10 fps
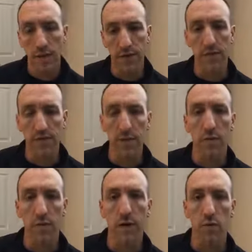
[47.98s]
and then there's
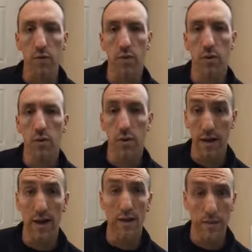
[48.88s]
people that will
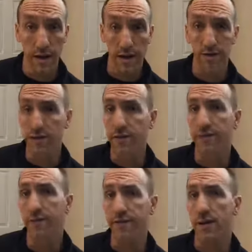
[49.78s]
allow you to make
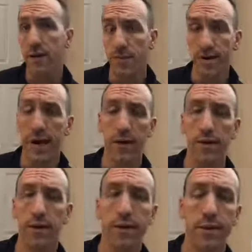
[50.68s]
excuses and keep you
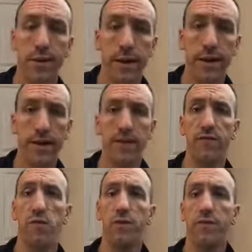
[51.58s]
down and
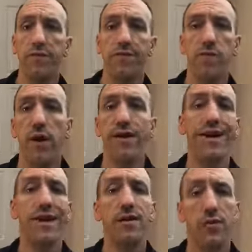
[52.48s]
give you all the reasons why
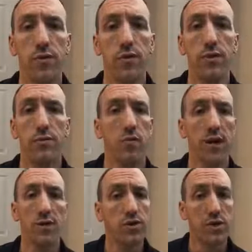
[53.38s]
you can't do it and
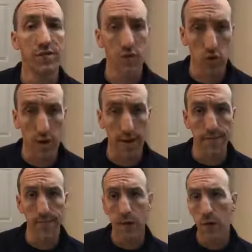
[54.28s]
why you shouldn't even try.
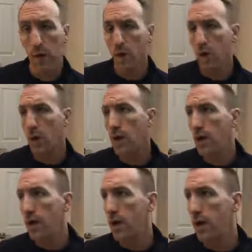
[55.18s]

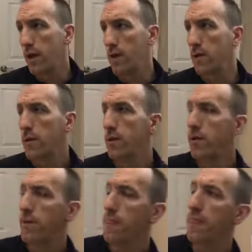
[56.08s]
And
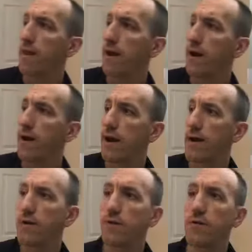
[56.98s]

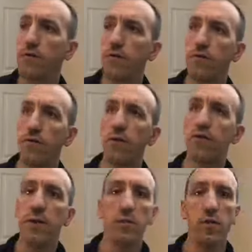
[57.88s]
I
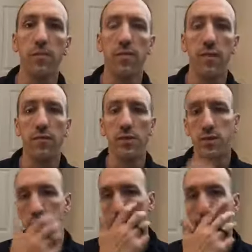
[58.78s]
those people are pretty
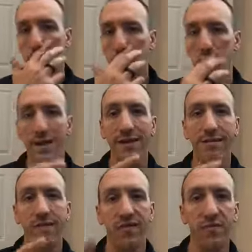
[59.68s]
much, they're pretty
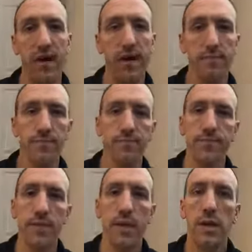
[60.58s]
easy to spot.
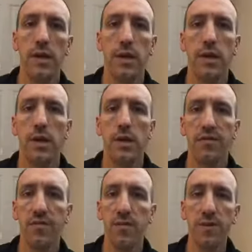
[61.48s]

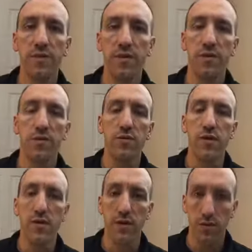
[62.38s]
It's the people that do
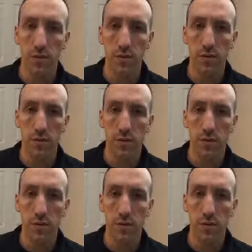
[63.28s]
the subtle